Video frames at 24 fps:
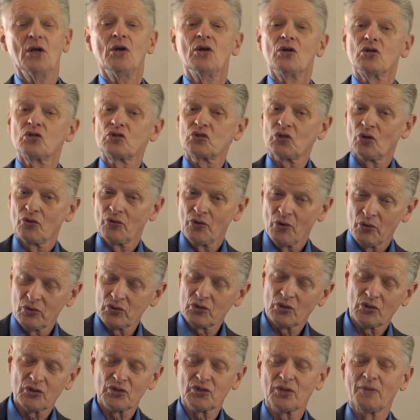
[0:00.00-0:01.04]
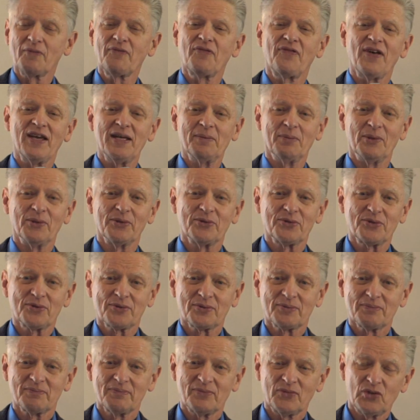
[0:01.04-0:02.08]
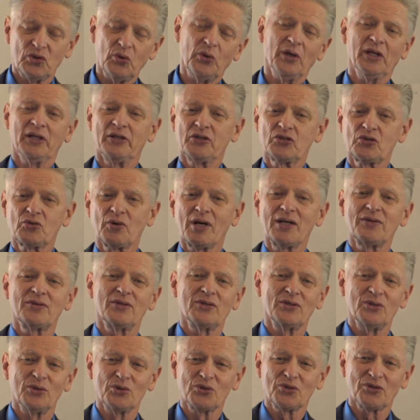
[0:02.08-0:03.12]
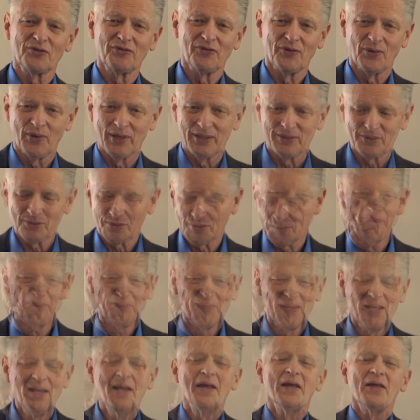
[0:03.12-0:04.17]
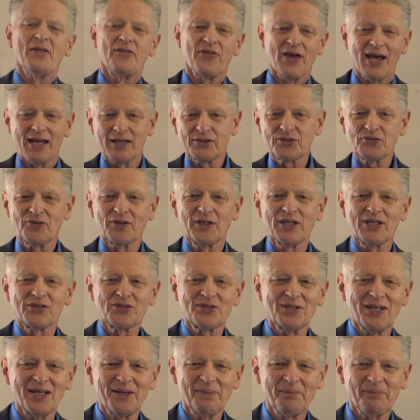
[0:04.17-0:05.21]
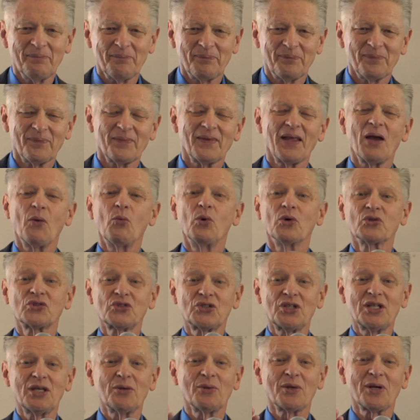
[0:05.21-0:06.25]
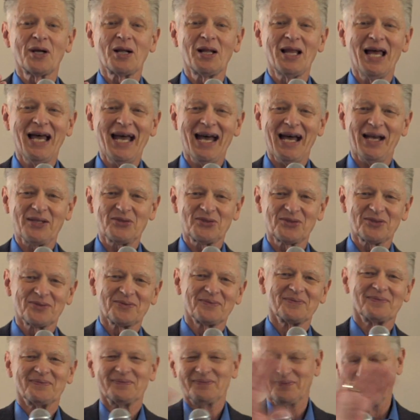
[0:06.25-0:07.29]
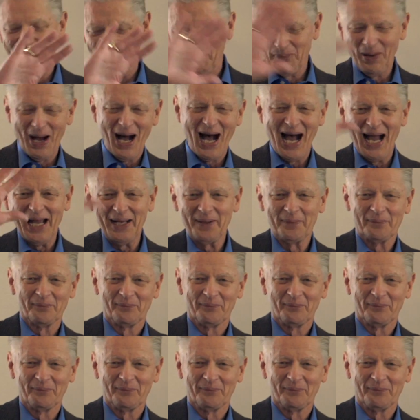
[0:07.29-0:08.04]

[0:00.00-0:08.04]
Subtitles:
So those are some fables to illustrate the use of voice. Thanks for listening. We'll see you in class. Bye.